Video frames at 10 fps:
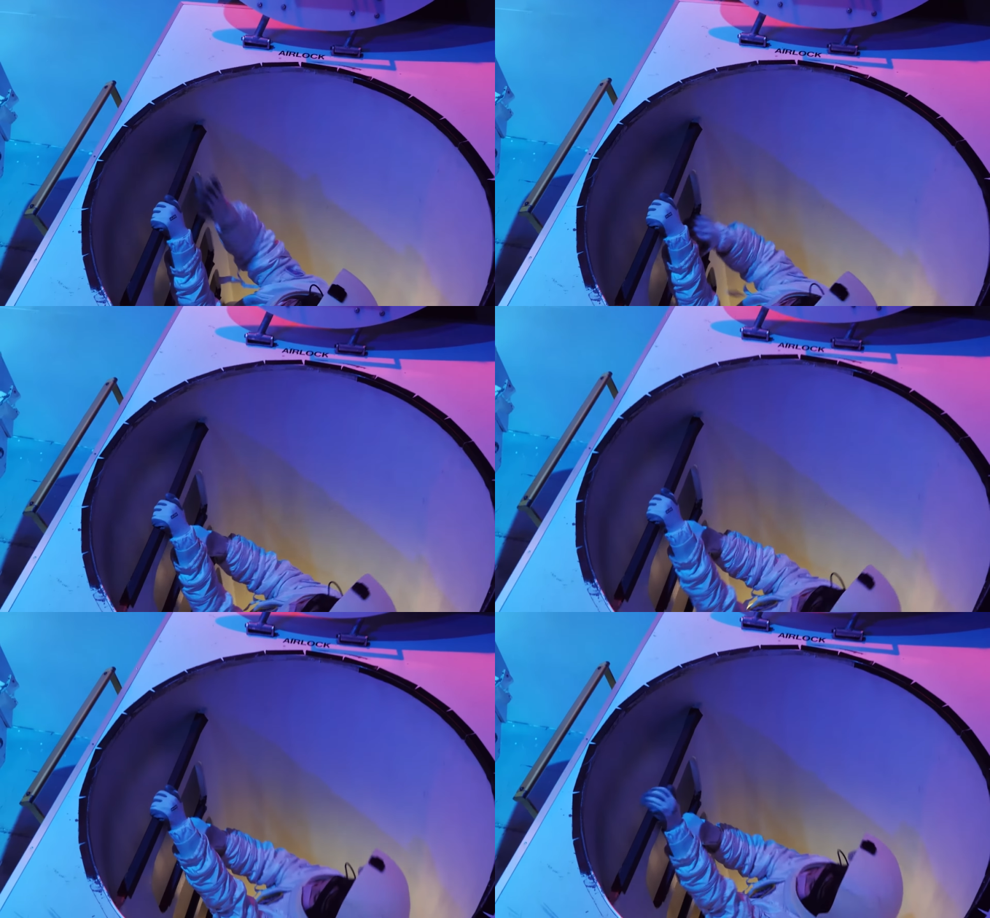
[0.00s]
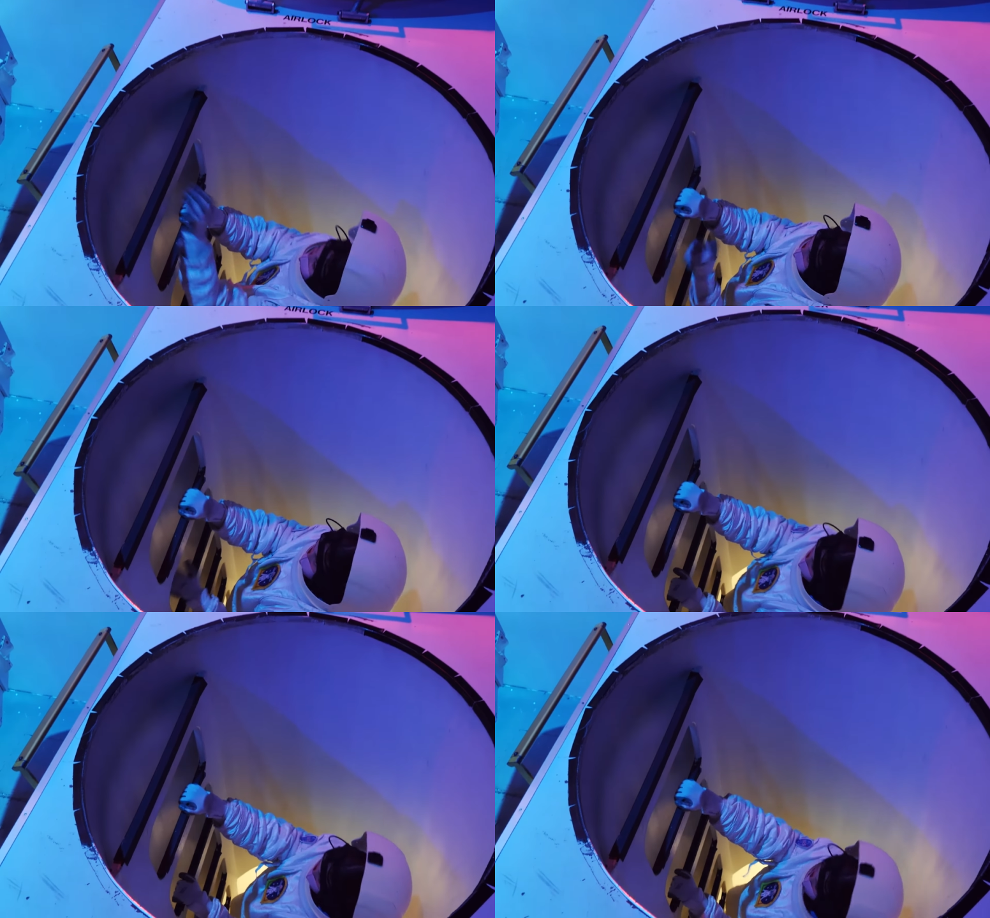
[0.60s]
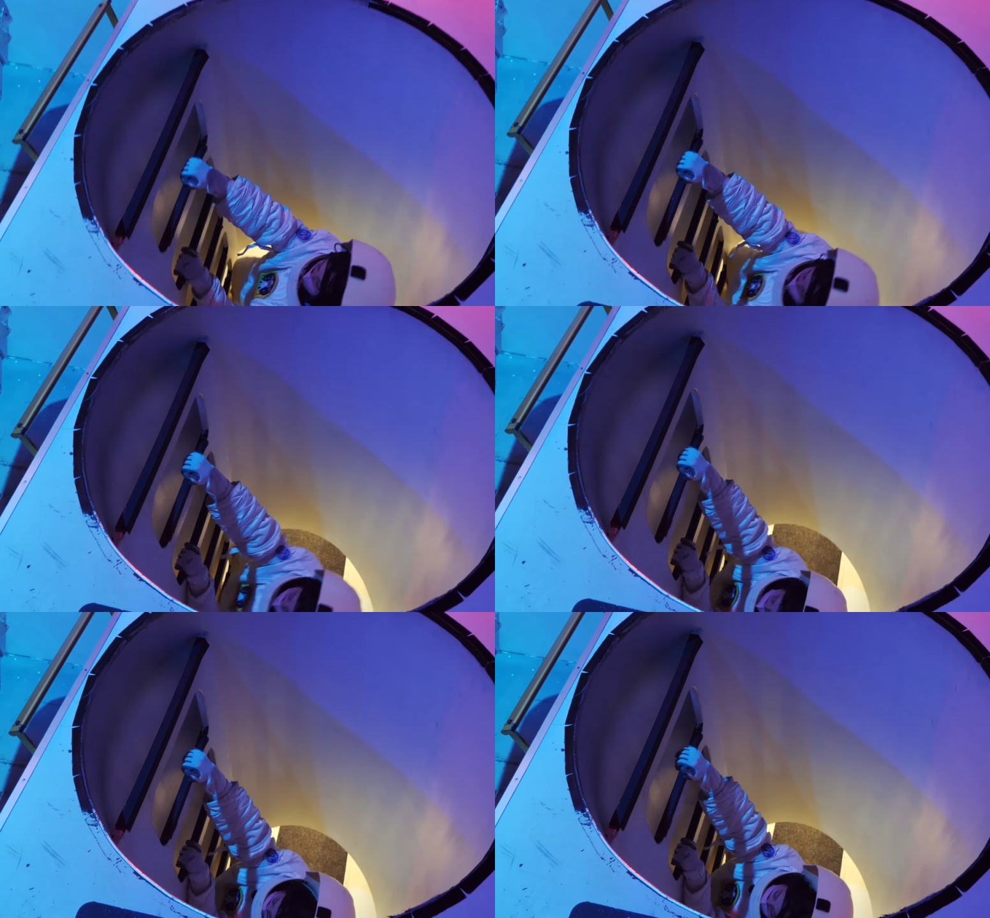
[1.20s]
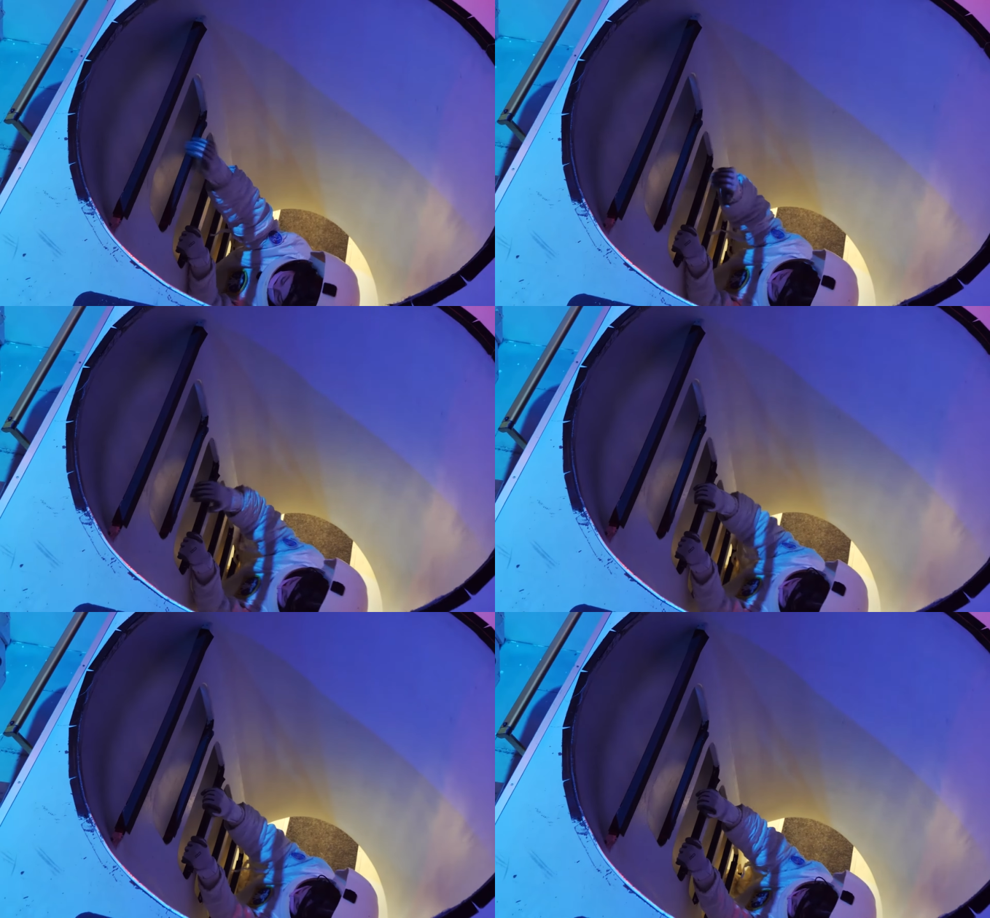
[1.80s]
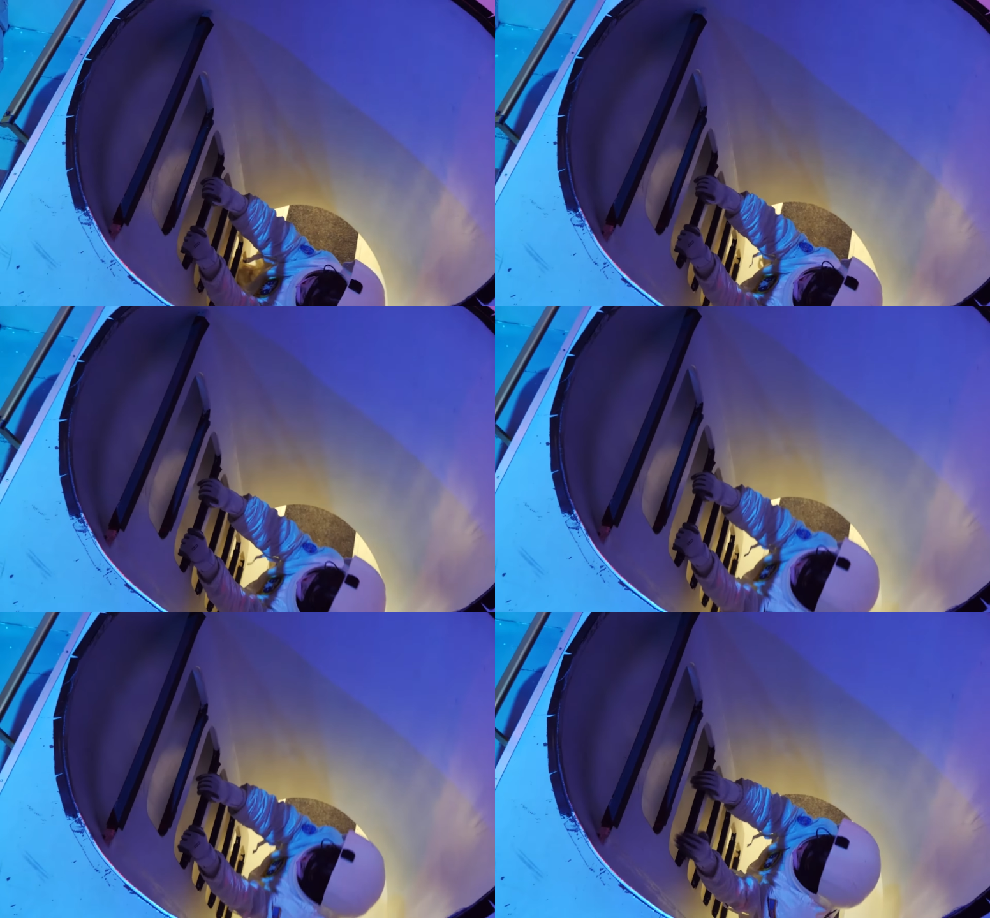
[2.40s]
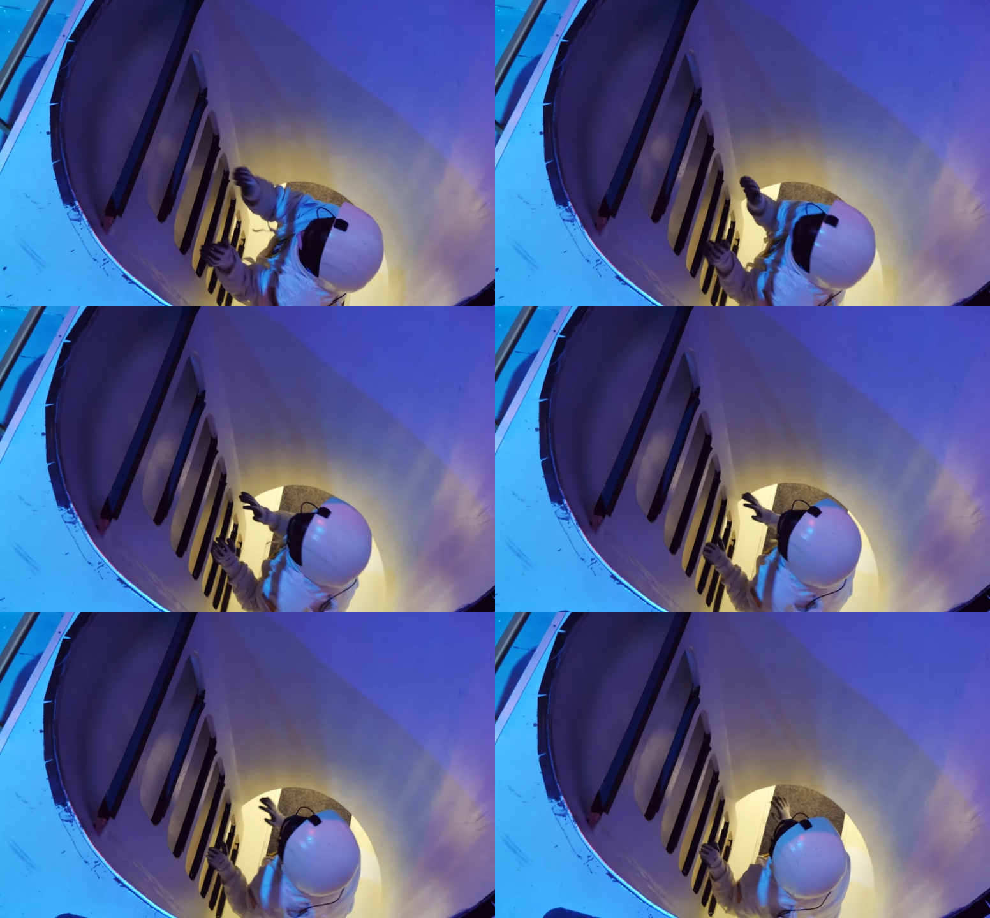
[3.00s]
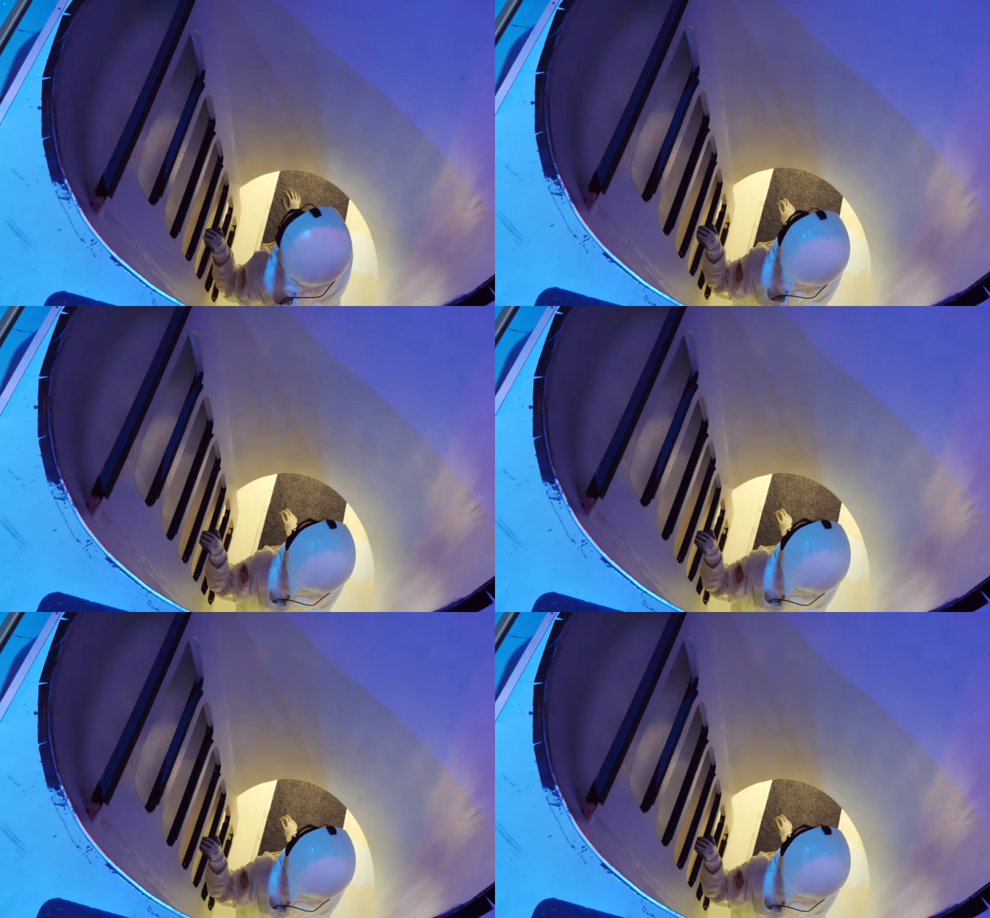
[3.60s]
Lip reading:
[unreadable: no face in view]